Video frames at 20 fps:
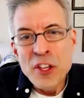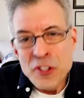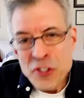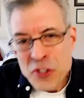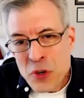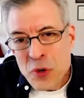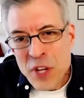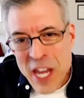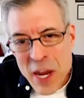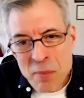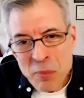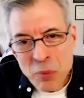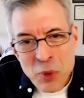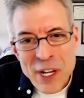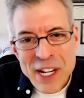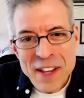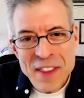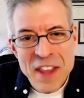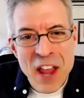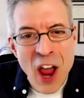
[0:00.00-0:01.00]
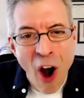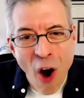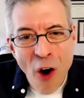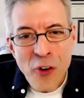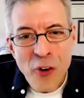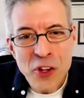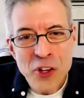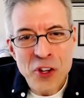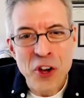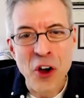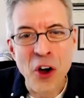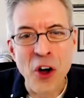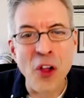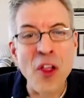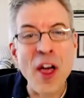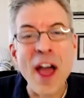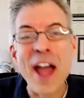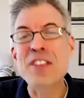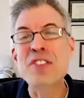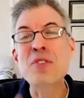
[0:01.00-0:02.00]
You keep reading the
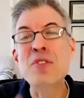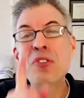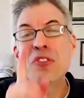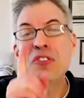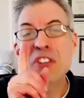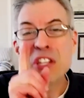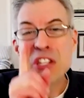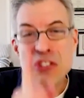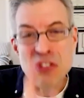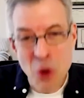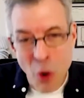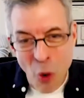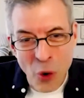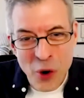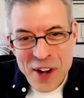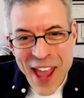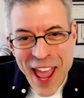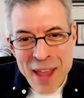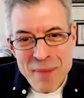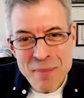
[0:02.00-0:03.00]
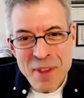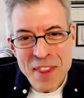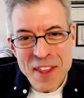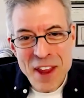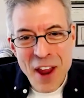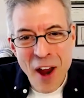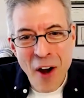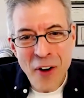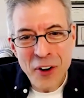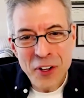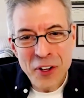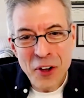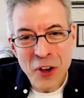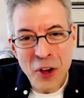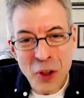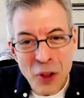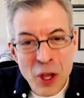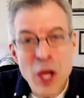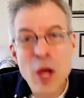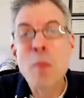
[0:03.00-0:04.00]
article and you see your name in the
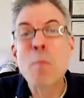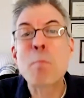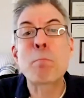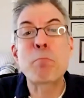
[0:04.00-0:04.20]
article,